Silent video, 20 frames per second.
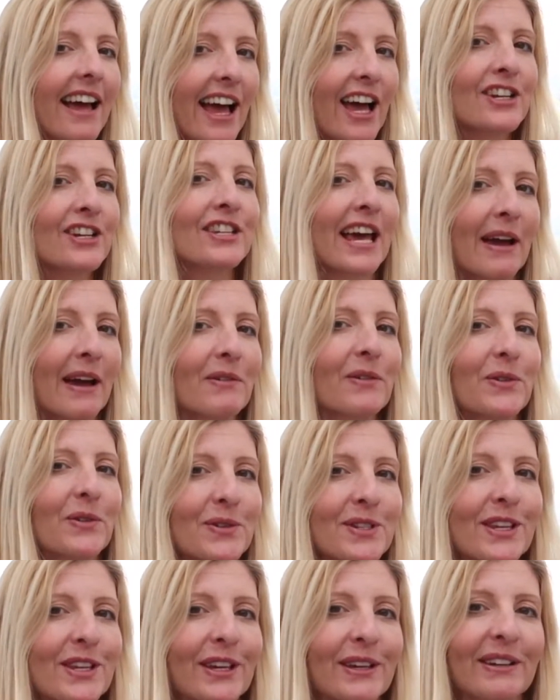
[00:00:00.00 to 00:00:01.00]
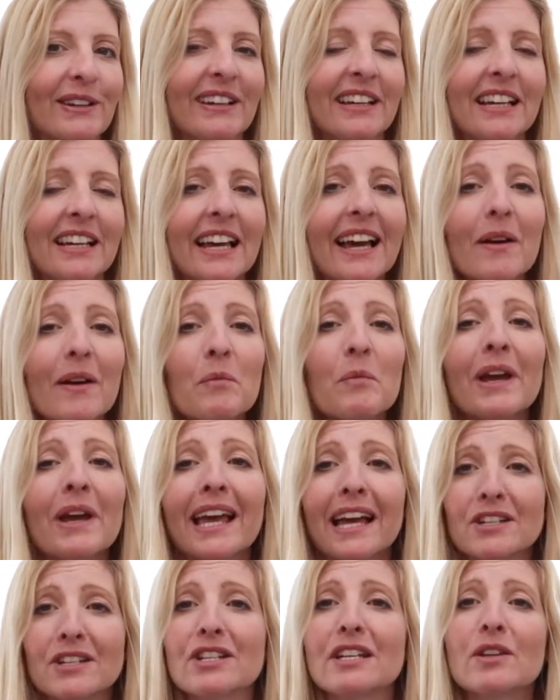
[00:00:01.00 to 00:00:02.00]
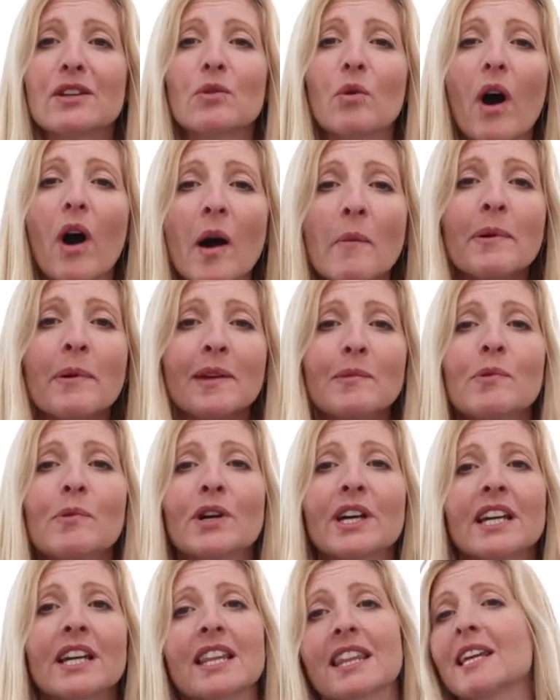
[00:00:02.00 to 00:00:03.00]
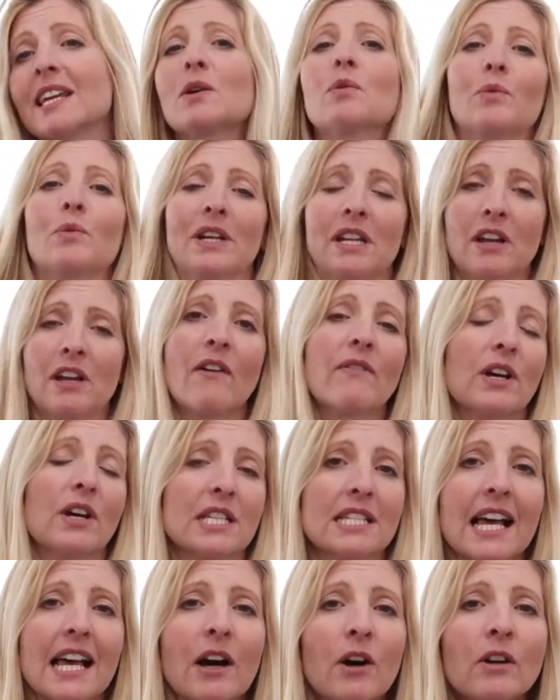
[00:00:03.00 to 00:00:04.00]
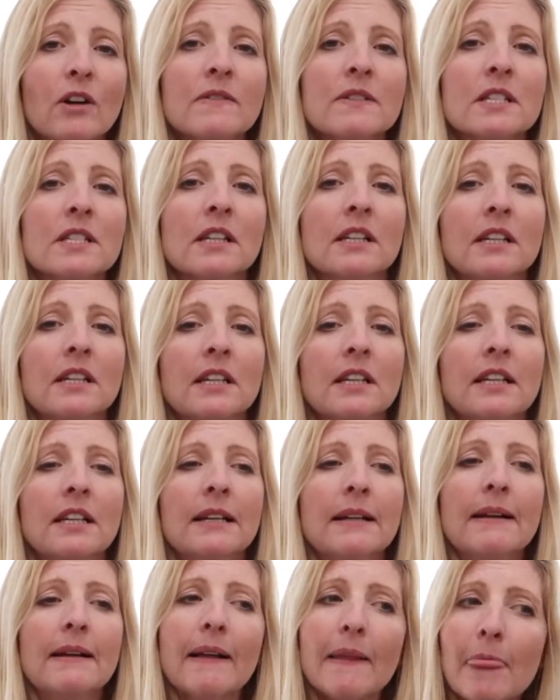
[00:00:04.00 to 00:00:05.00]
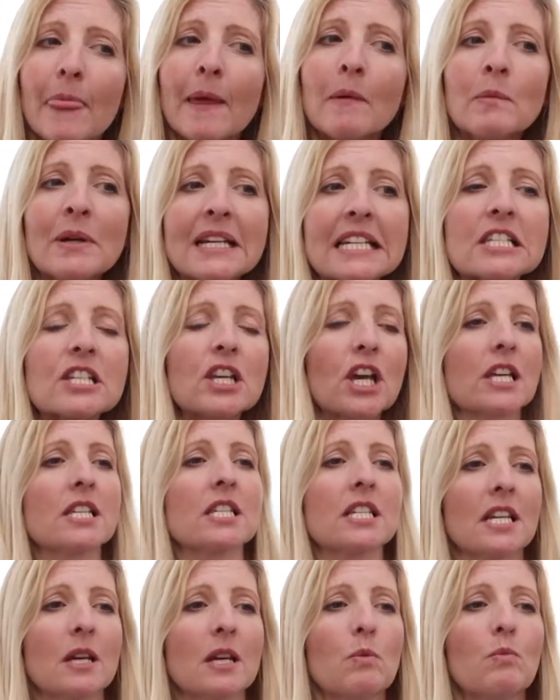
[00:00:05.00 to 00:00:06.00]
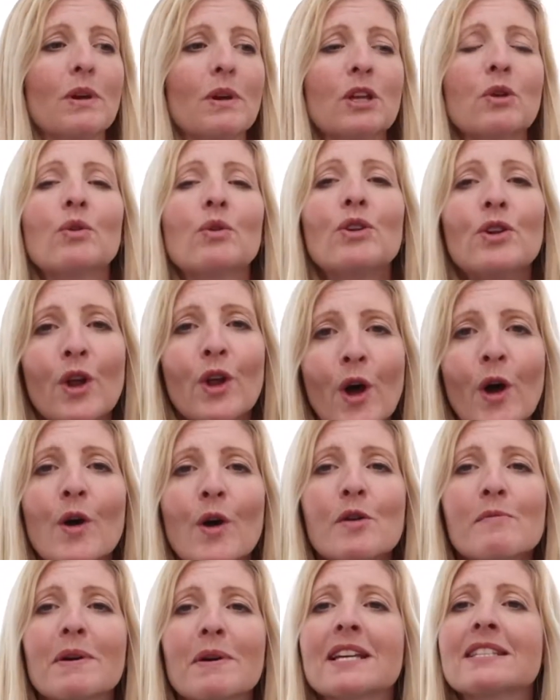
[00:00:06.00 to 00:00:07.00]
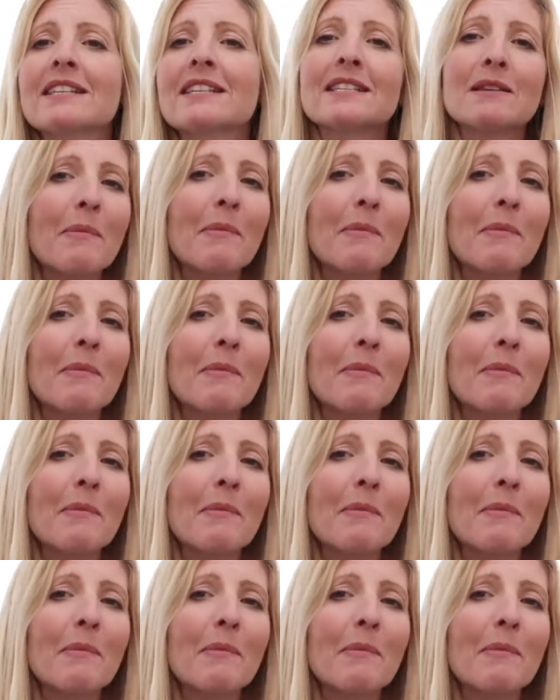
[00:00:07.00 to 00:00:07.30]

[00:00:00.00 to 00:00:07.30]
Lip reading: a doubt or two. And we actually thought, are people going to think we love ourselves? And then we discussed it and we thought, no, because it's